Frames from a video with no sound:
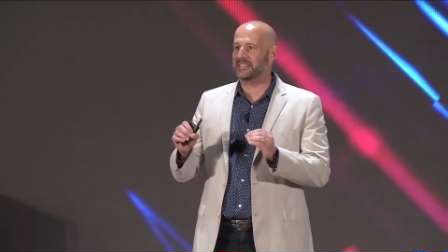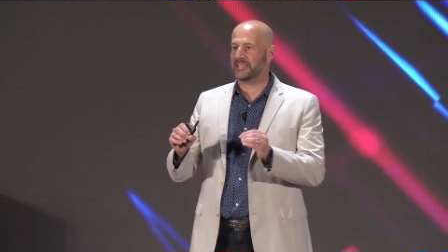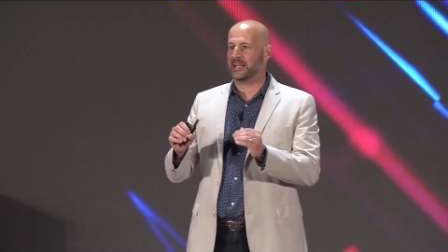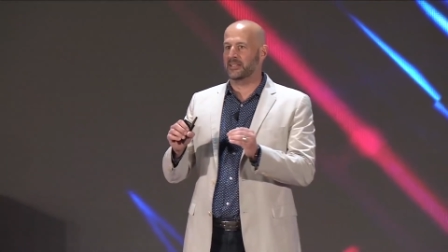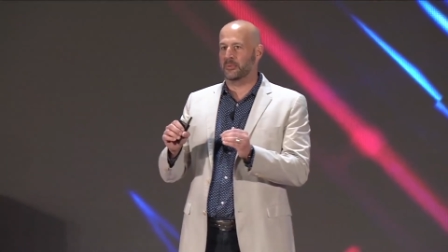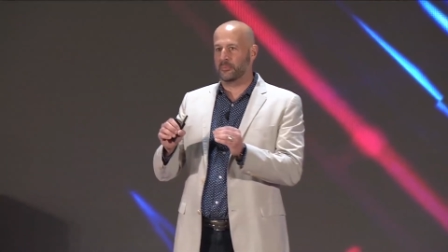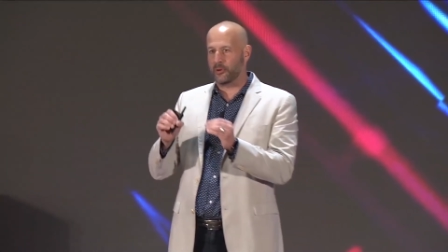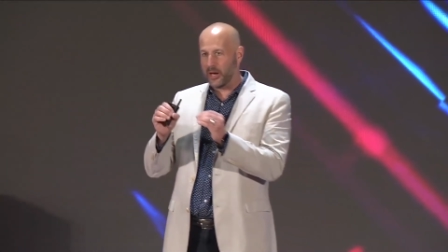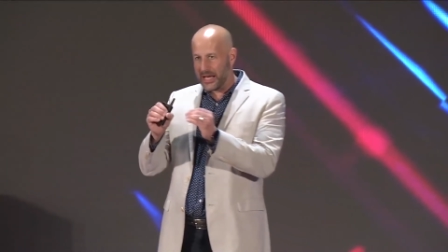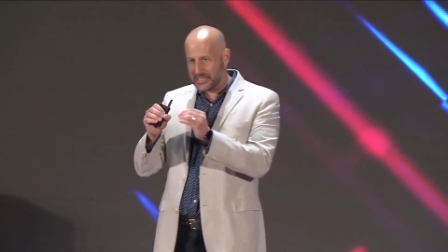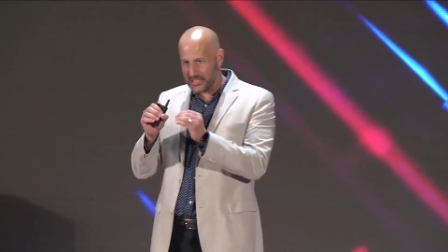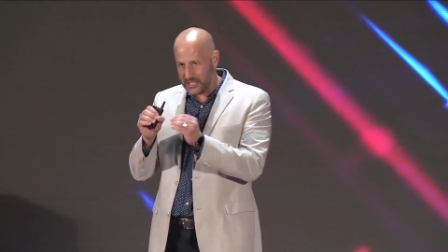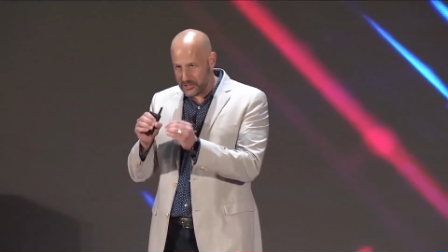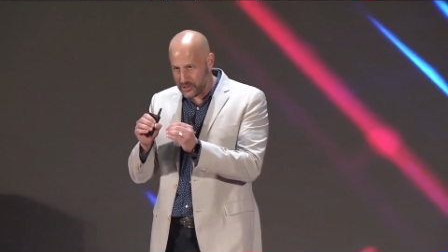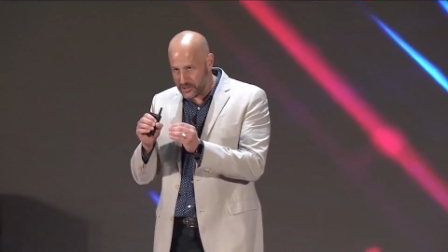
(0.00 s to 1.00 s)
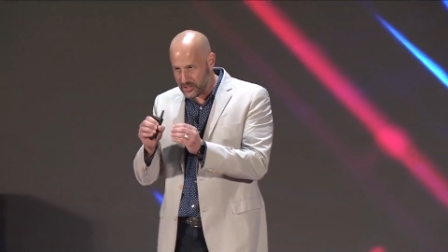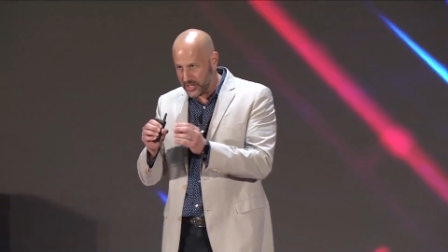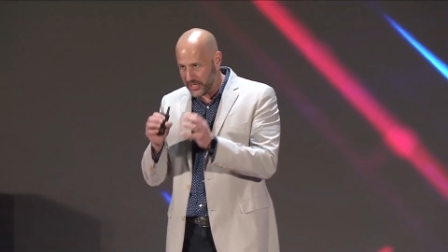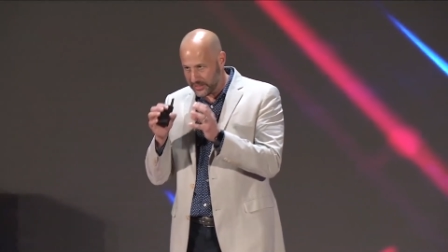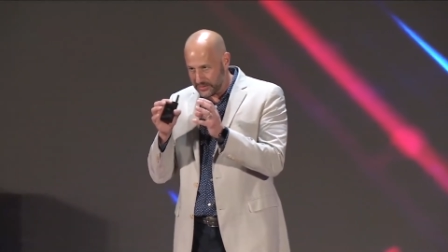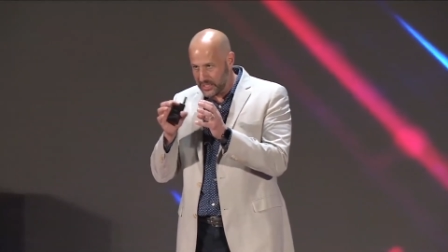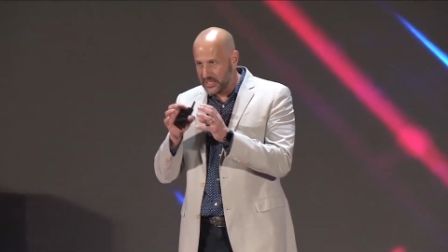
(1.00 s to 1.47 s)
you know,
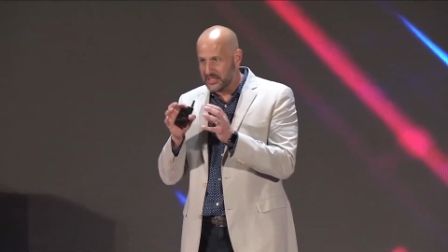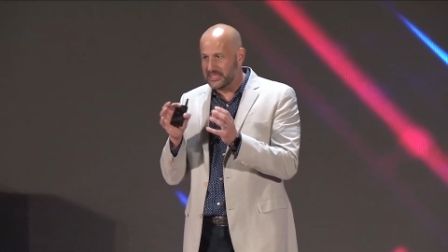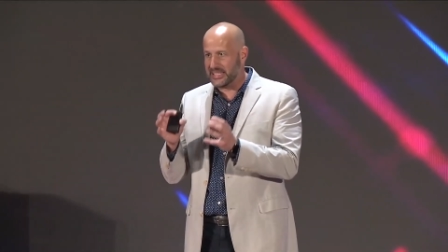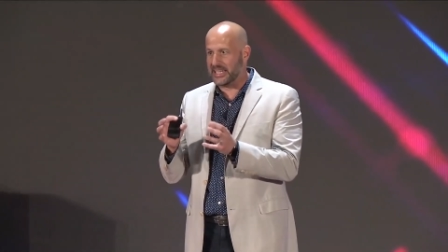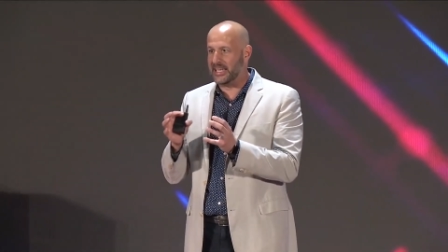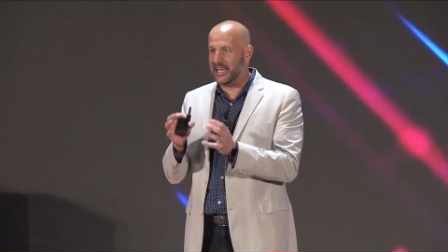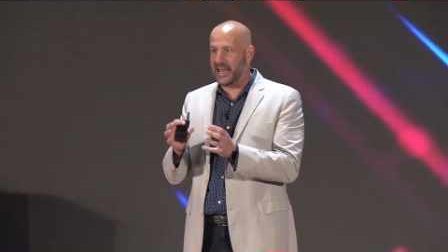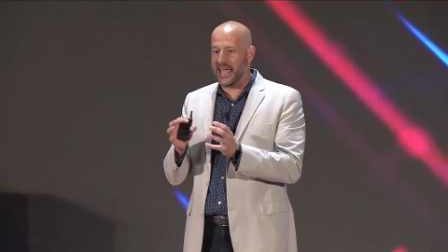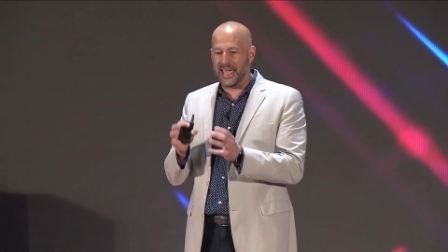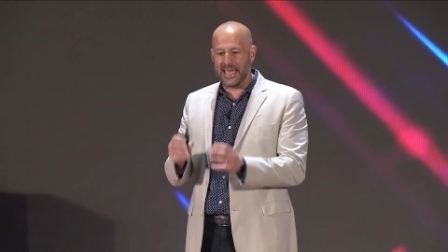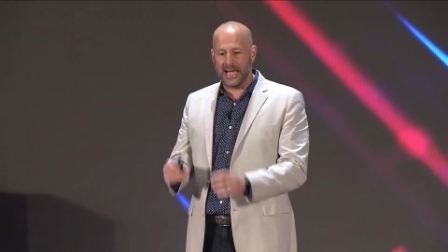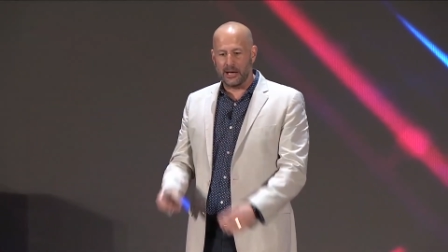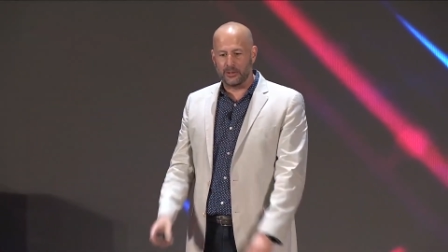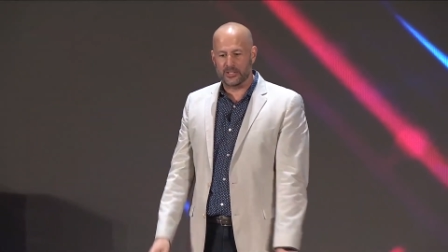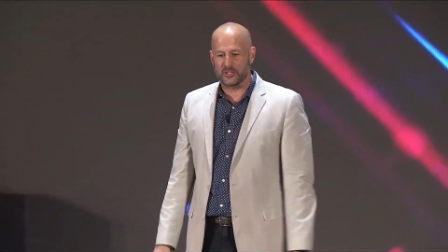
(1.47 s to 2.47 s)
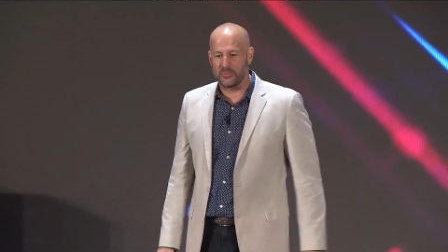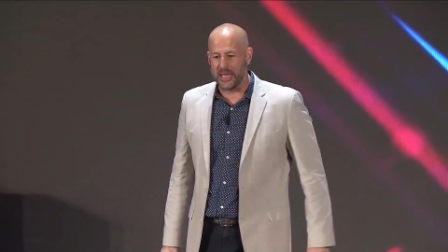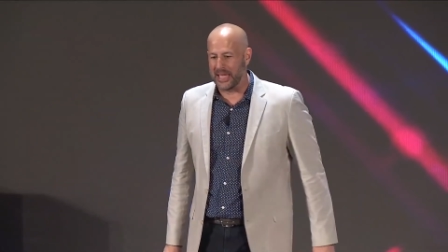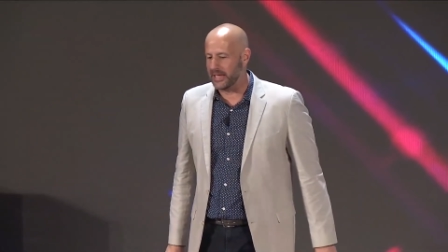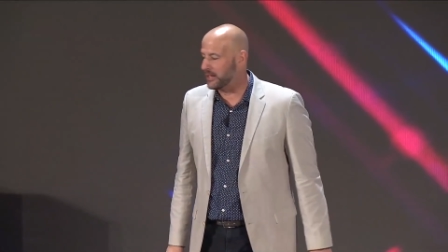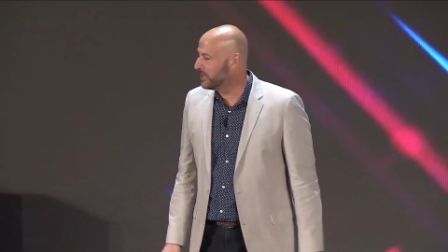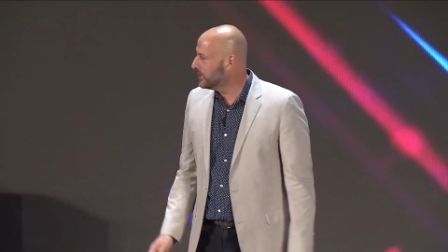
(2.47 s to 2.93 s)
15-byte instructions with all